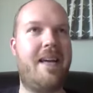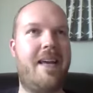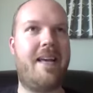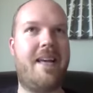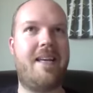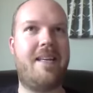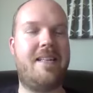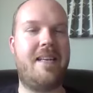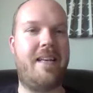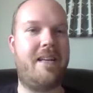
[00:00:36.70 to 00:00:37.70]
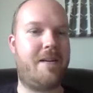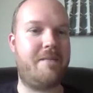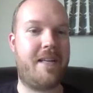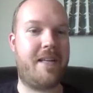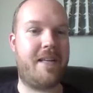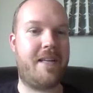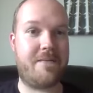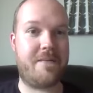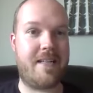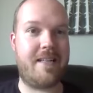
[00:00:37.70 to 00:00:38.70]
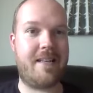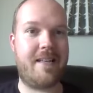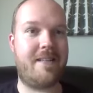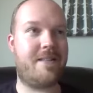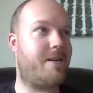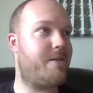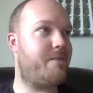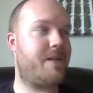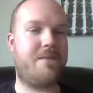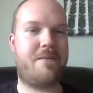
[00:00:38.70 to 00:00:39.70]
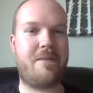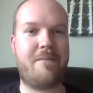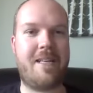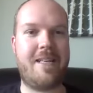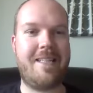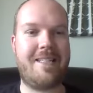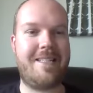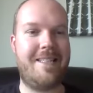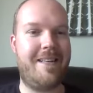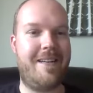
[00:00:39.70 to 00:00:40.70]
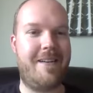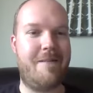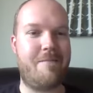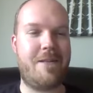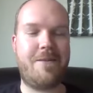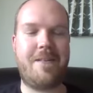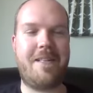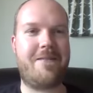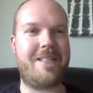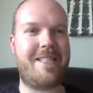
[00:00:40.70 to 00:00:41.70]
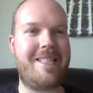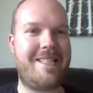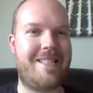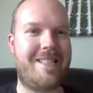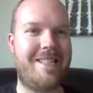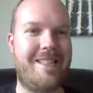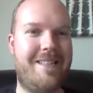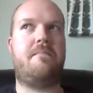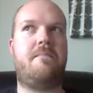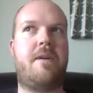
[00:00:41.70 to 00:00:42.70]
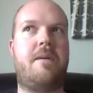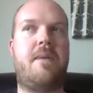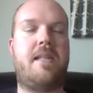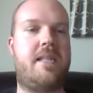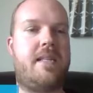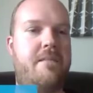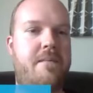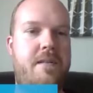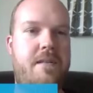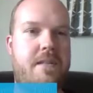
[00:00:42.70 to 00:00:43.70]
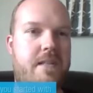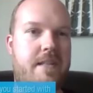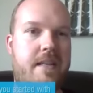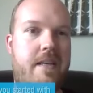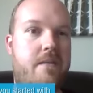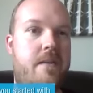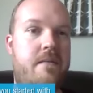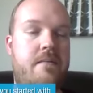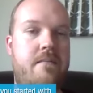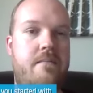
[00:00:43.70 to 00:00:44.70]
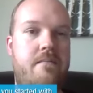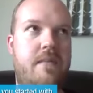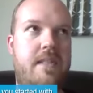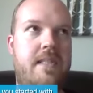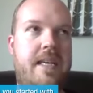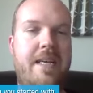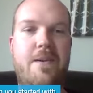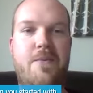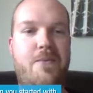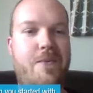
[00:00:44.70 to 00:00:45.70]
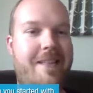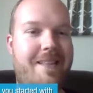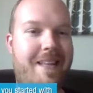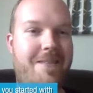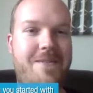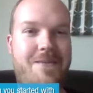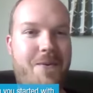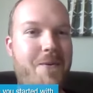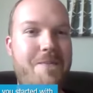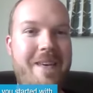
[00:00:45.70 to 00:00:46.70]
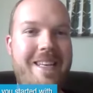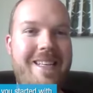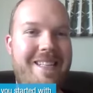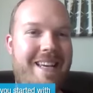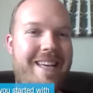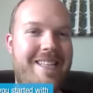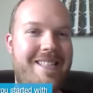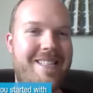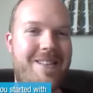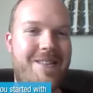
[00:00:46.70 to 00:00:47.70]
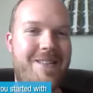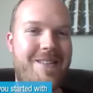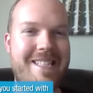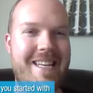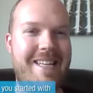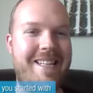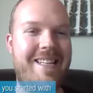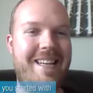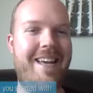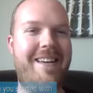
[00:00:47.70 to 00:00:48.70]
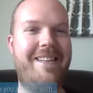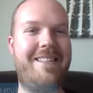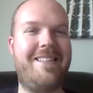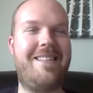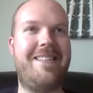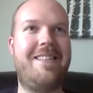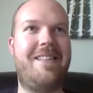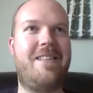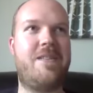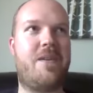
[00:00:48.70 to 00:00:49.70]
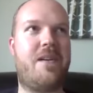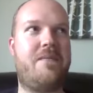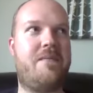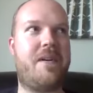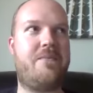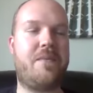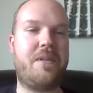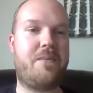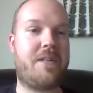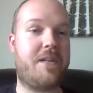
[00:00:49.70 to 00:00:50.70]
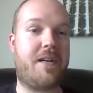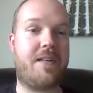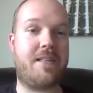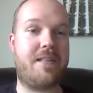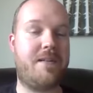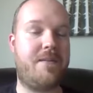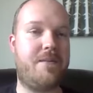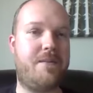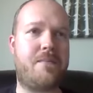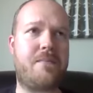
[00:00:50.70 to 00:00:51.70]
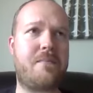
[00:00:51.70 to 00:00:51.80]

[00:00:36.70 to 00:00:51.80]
and ended up getting certified and started working with my buddy and been doing it ever since. I'm not the type to just sit down and take what life's thrown at me, I guess is a good way to say it. And so I've really worked hard to